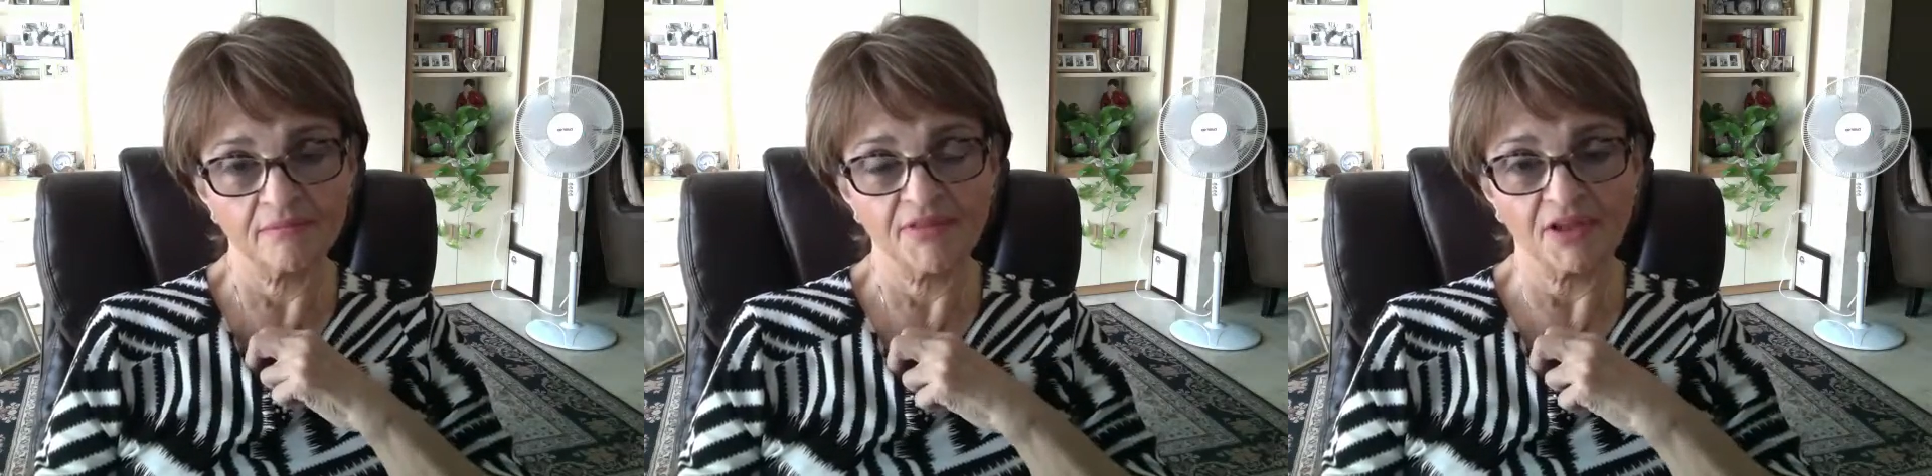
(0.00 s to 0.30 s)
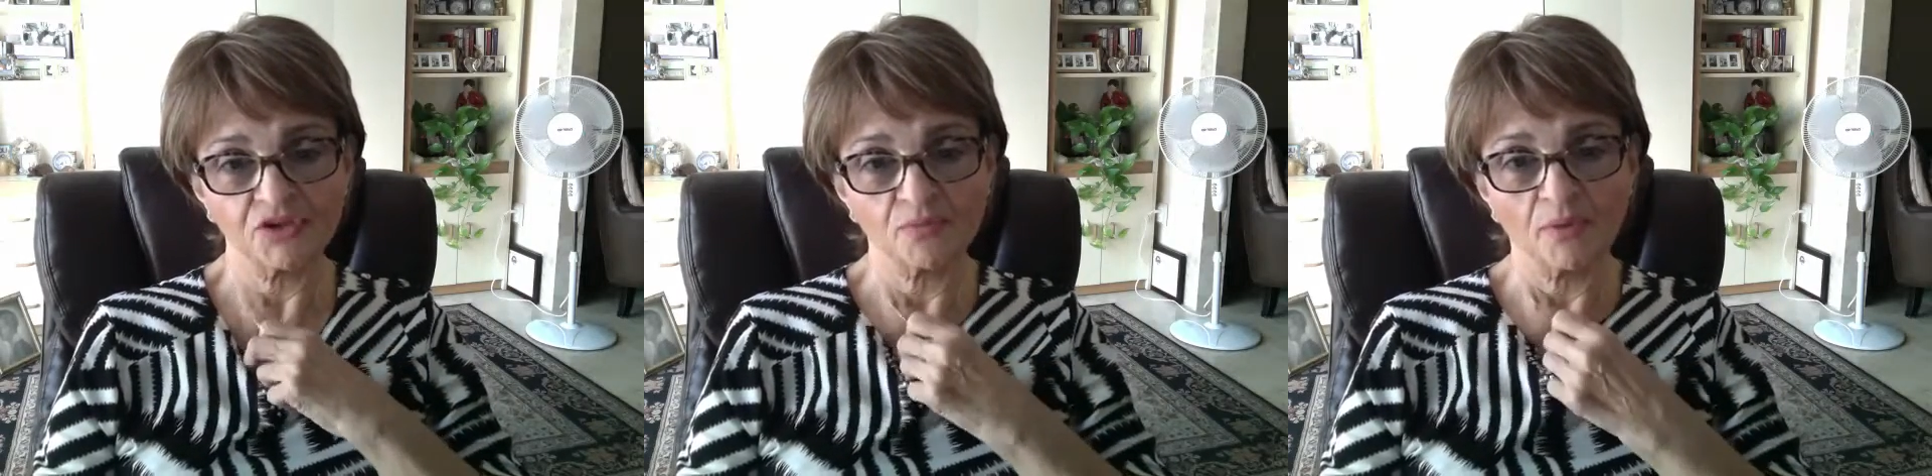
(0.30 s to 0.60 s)

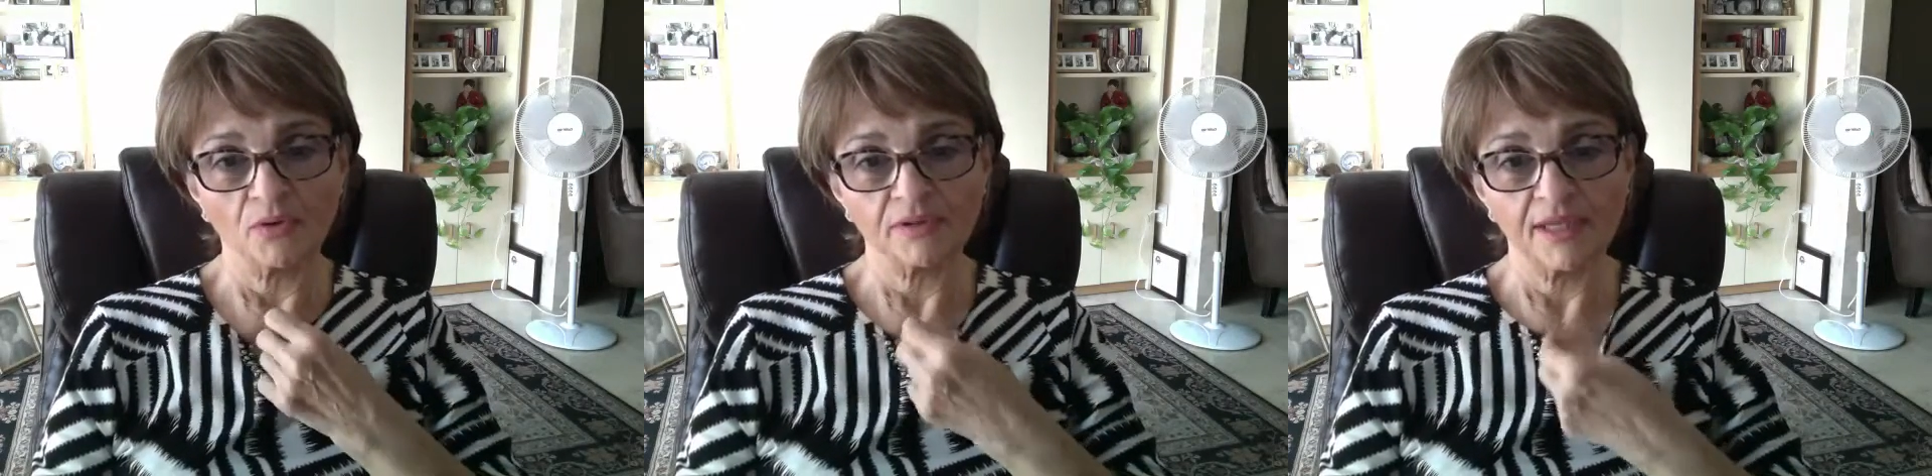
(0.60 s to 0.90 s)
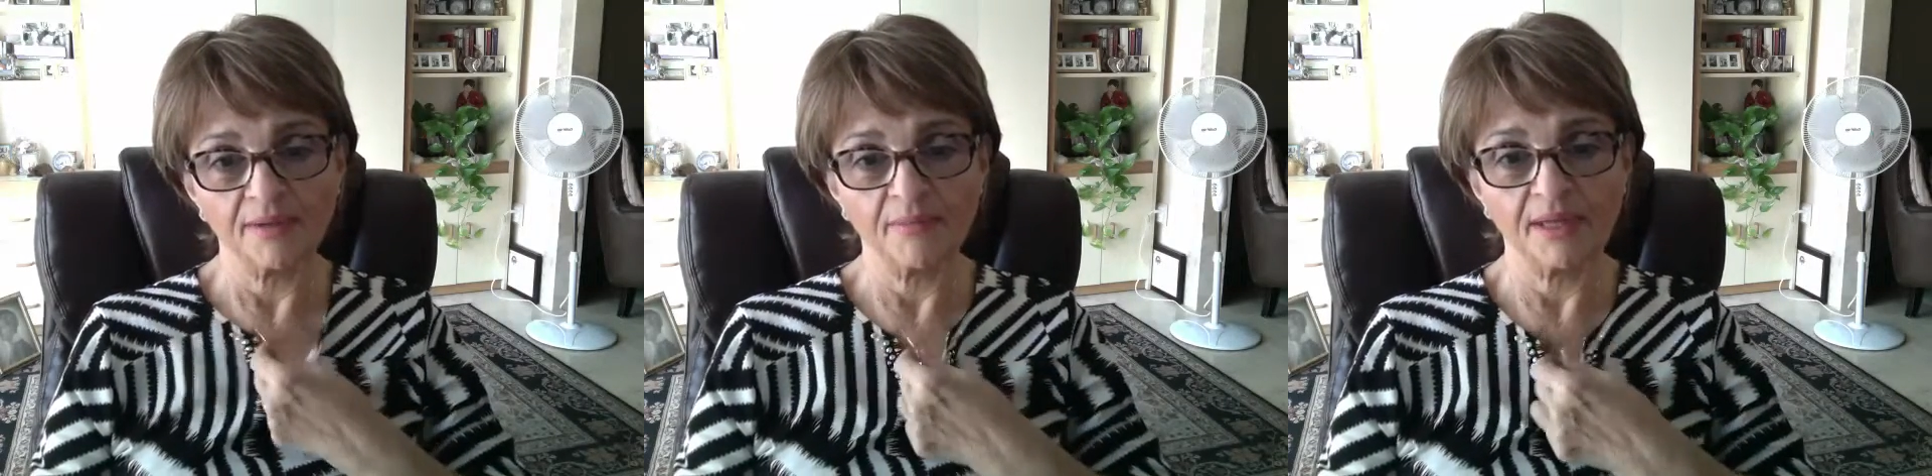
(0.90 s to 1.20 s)
Thunderbolt
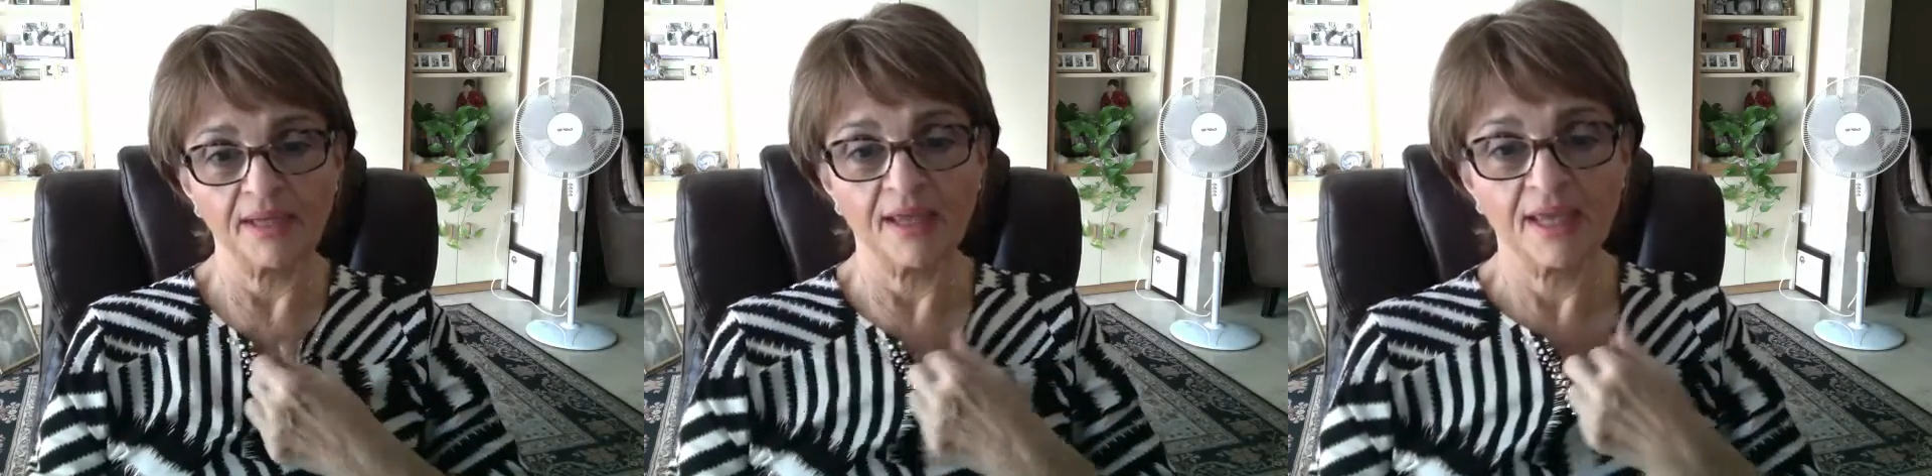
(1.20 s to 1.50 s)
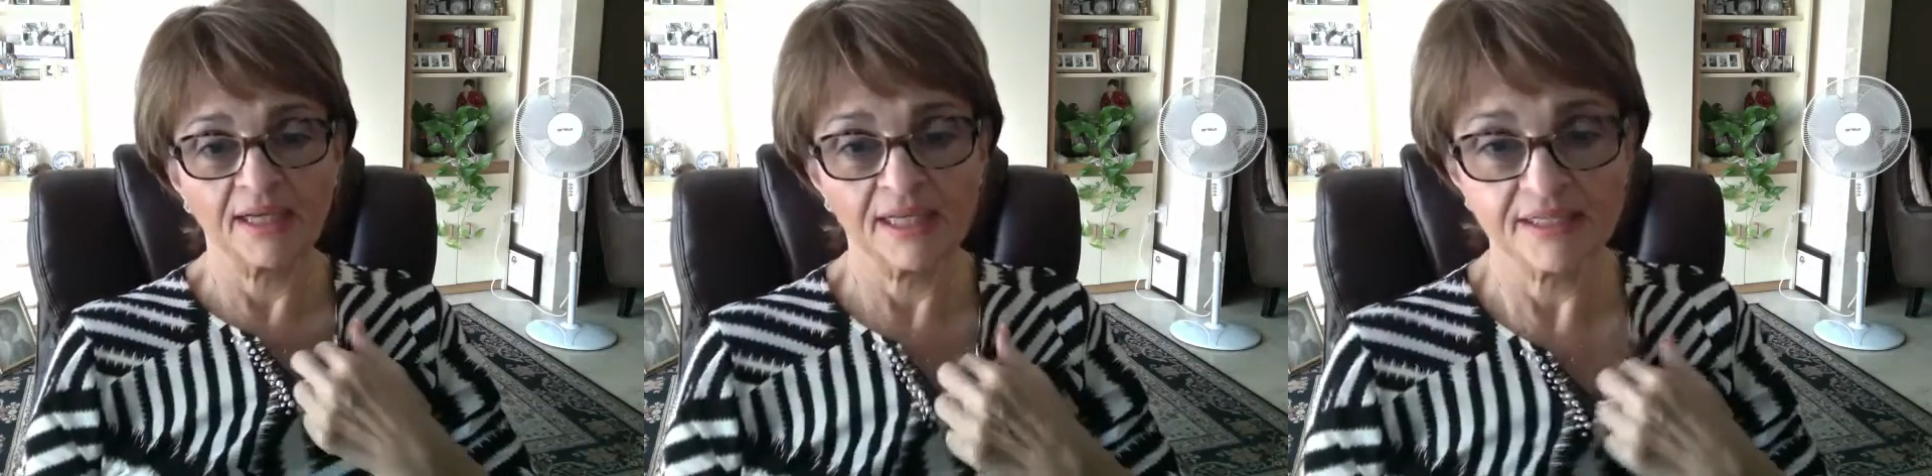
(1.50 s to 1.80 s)
hit me,
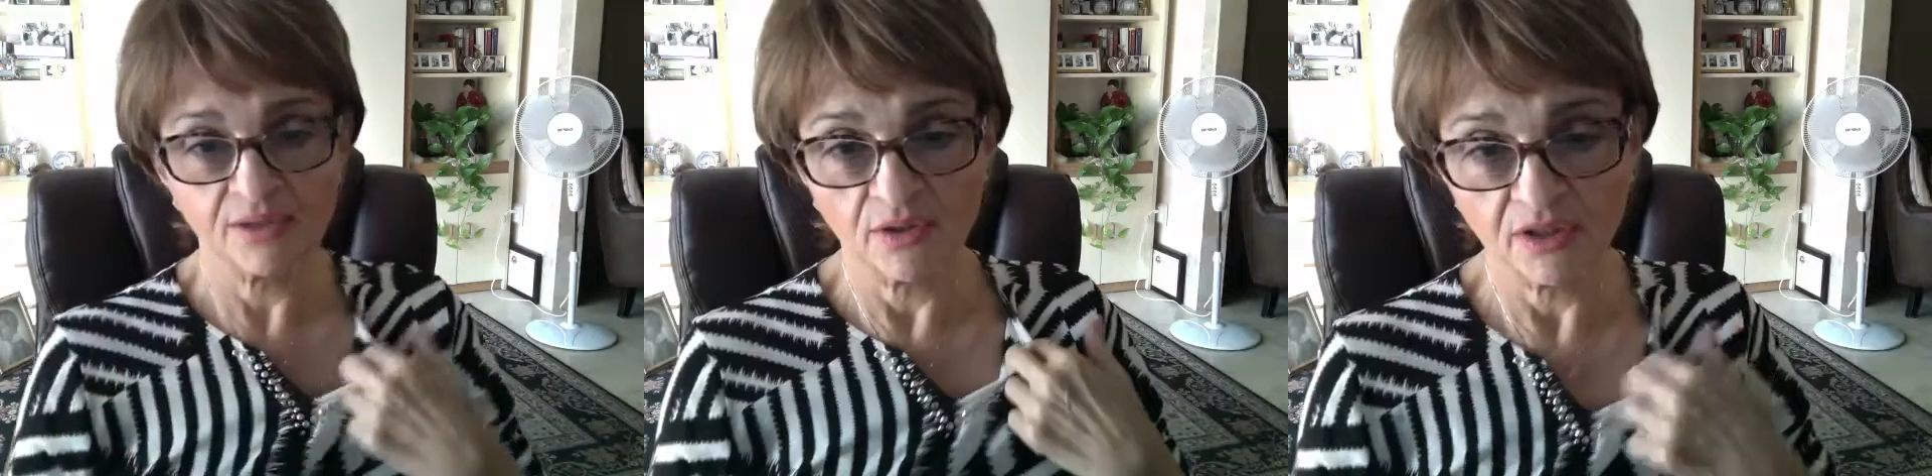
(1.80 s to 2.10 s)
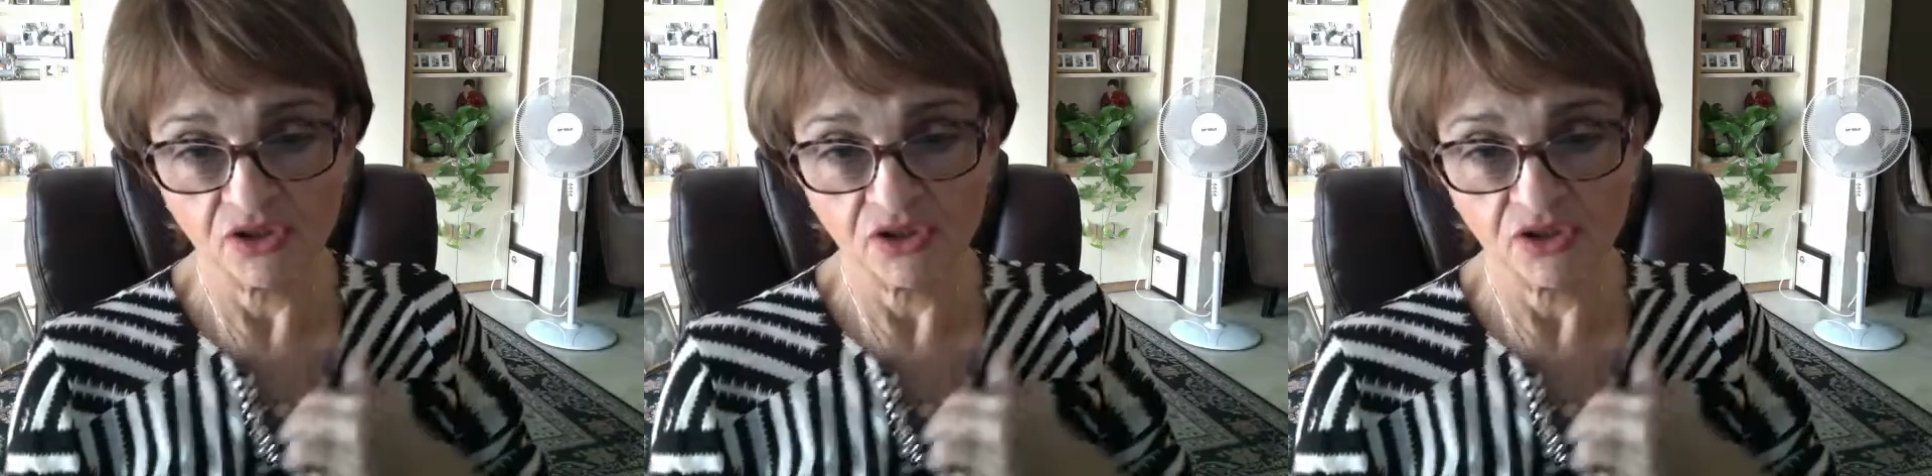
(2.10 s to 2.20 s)
and I saw the